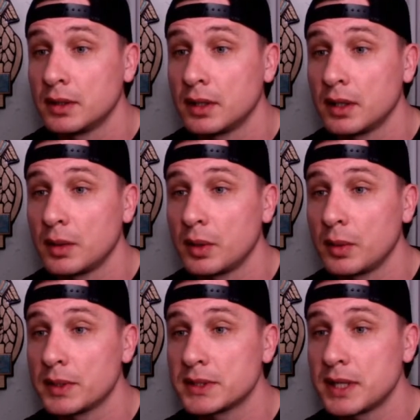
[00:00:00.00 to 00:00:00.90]
Uh, where
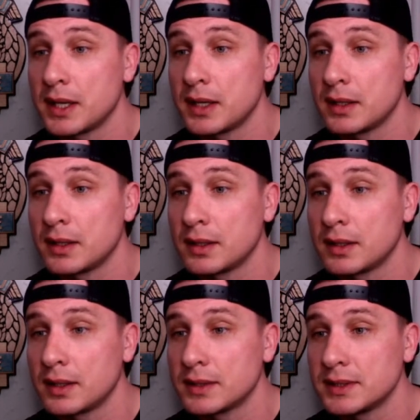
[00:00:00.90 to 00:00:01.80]
was that?
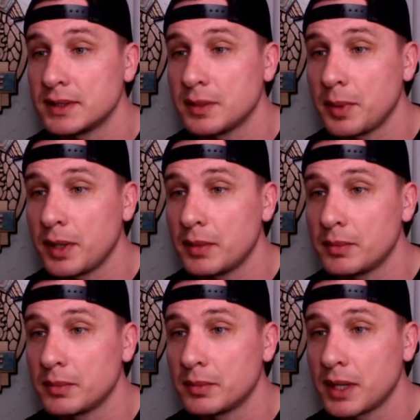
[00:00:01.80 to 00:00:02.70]
I seen the pipe
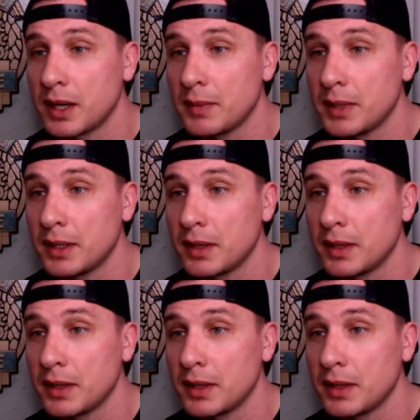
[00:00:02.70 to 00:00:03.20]
comment. I